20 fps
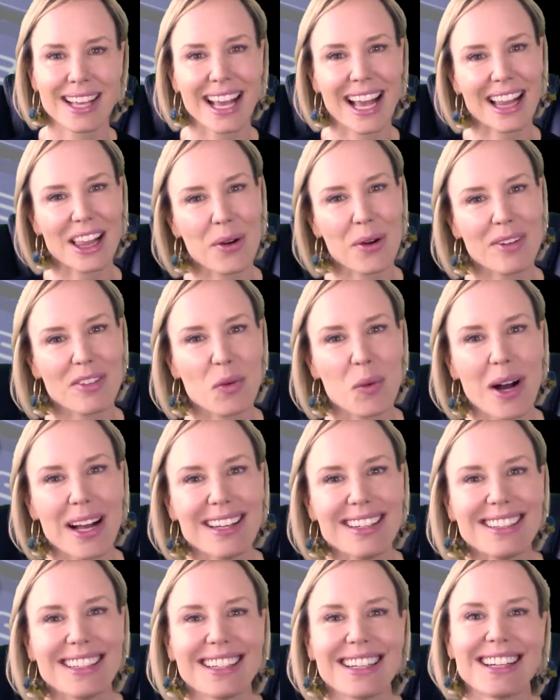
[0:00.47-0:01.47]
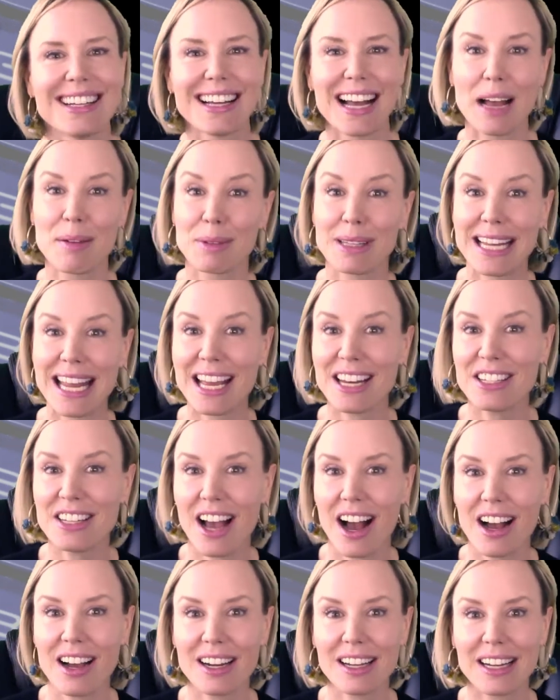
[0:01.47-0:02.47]
Hello everyone, I'm Leanne
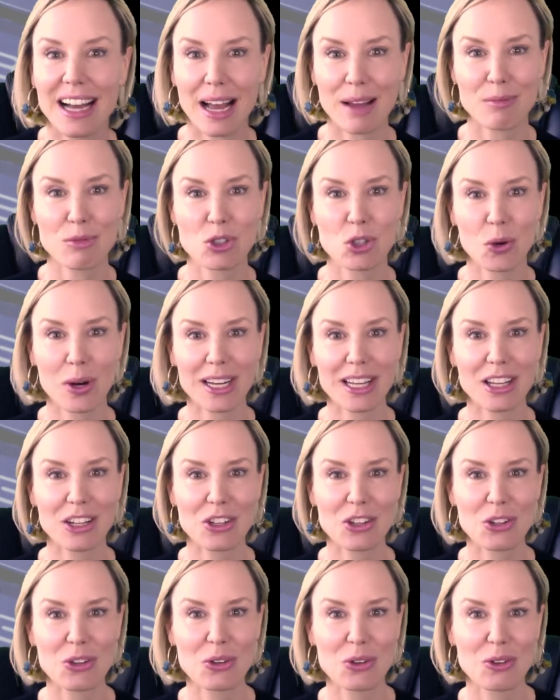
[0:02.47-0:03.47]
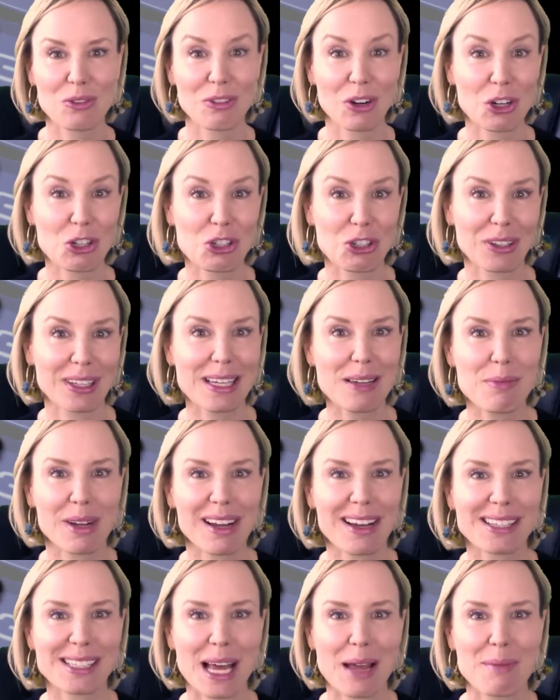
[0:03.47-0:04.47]
Young. I'm joining you virtually
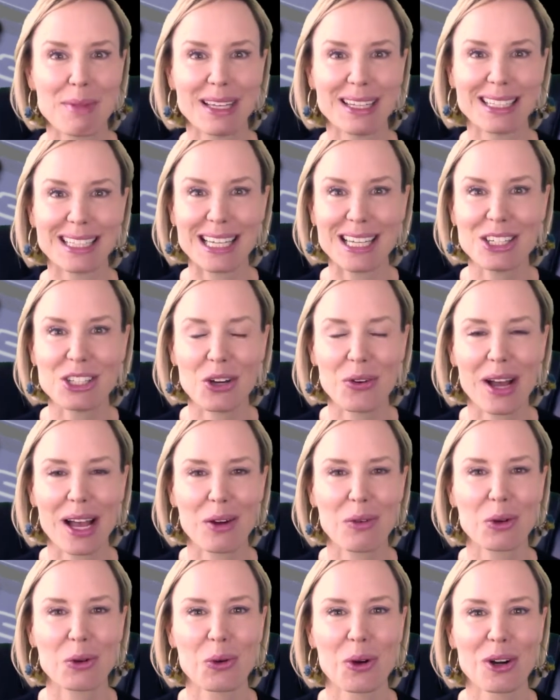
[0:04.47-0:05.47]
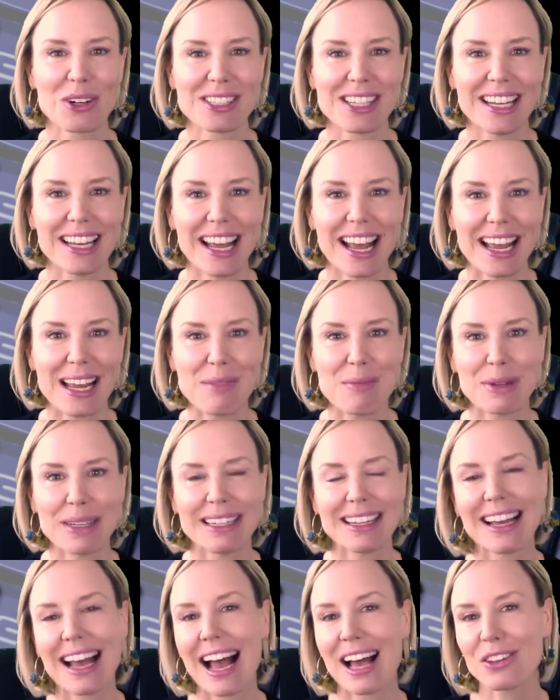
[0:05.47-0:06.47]
because I'm in Quito, Ecuador today, but
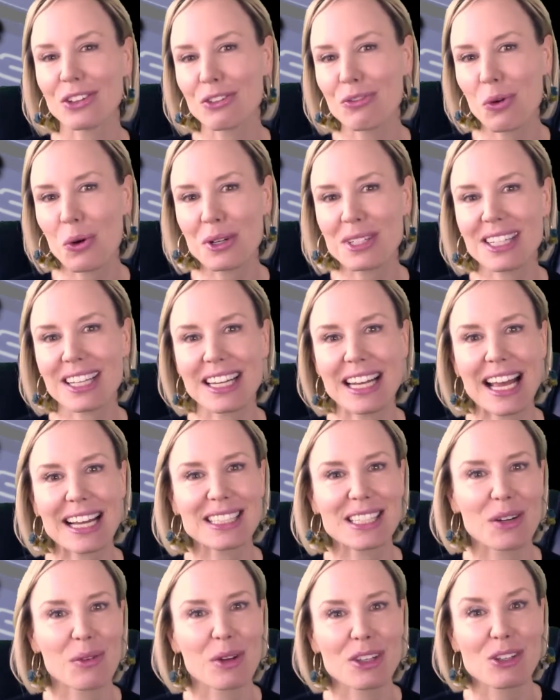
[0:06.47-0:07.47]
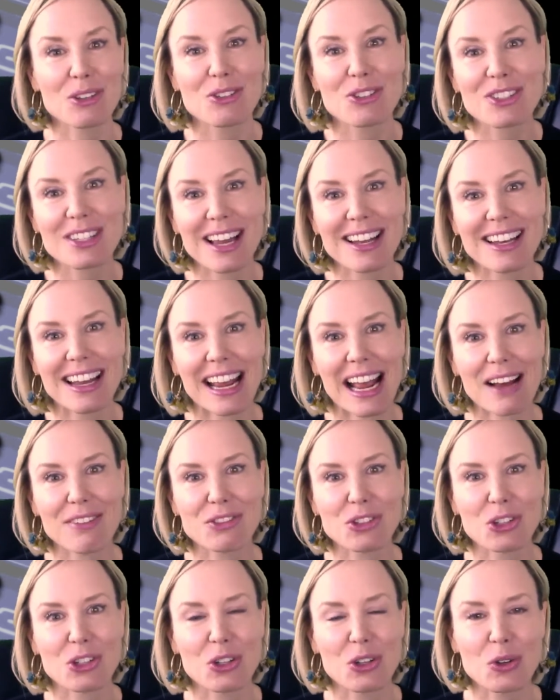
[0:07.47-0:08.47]
I look forward to connecting with you Sunday
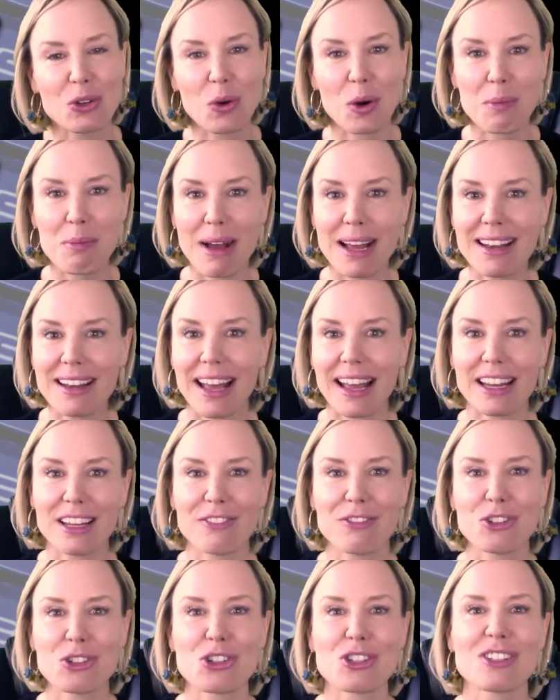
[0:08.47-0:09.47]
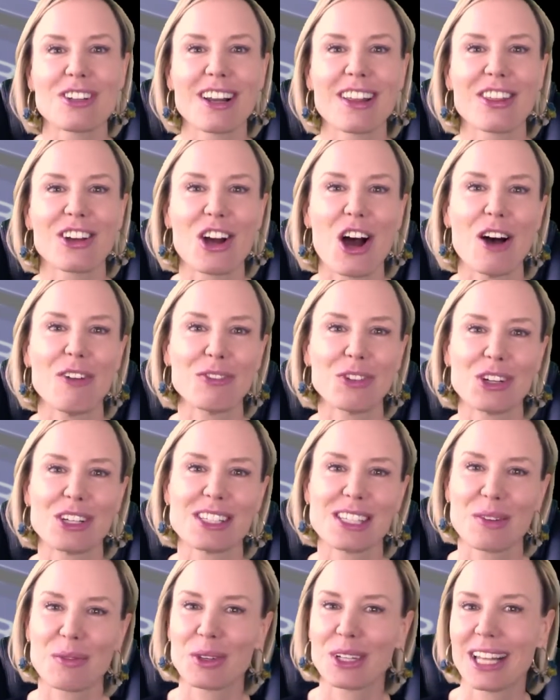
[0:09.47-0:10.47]
afternoon or Monday if you're still at the
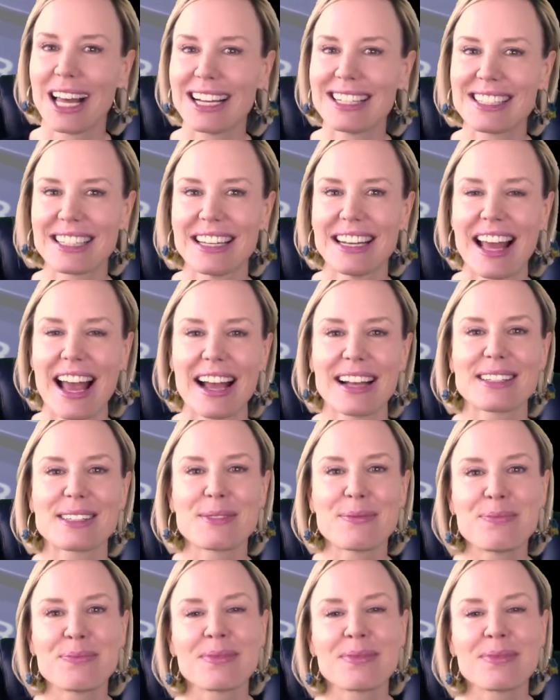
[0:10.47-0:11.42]
conference and would like to connect.